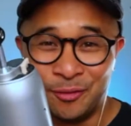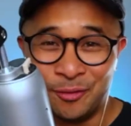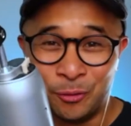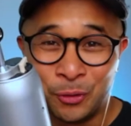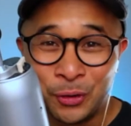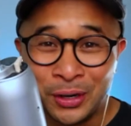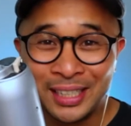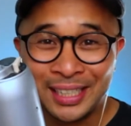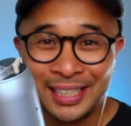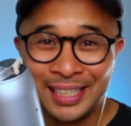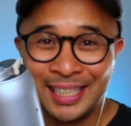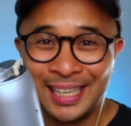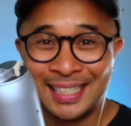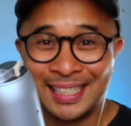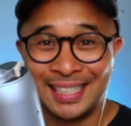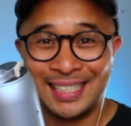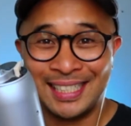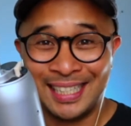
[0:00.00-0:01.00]
Really,
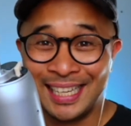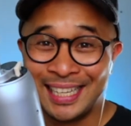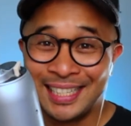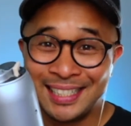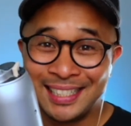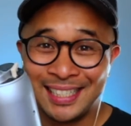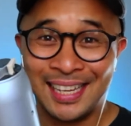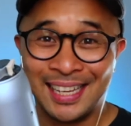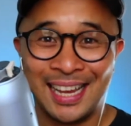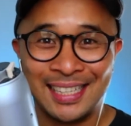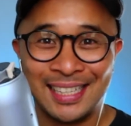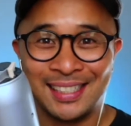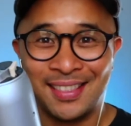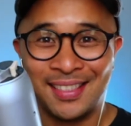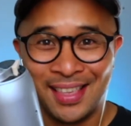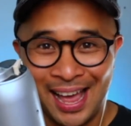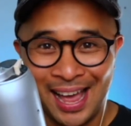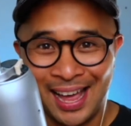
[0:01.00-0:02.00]
it's as easy as
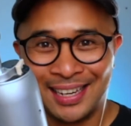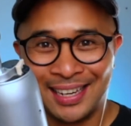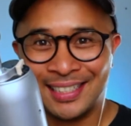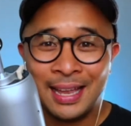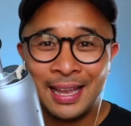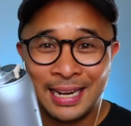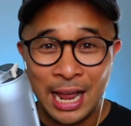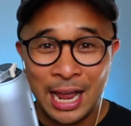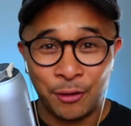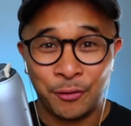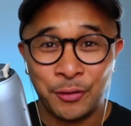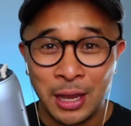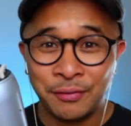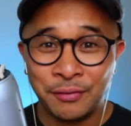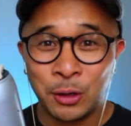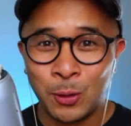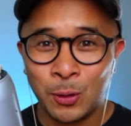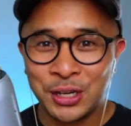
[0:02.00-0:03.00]
that. Now, if you
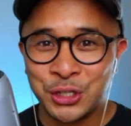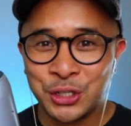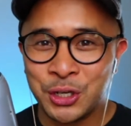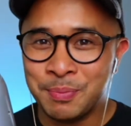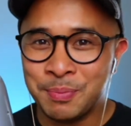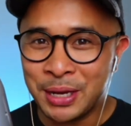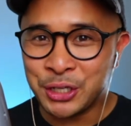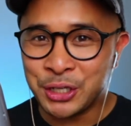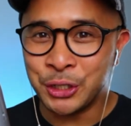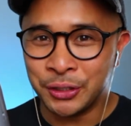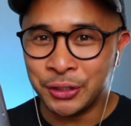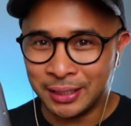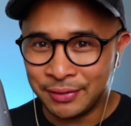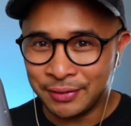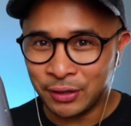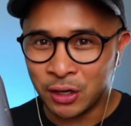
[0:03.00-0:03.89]
have a question, make sure you leave a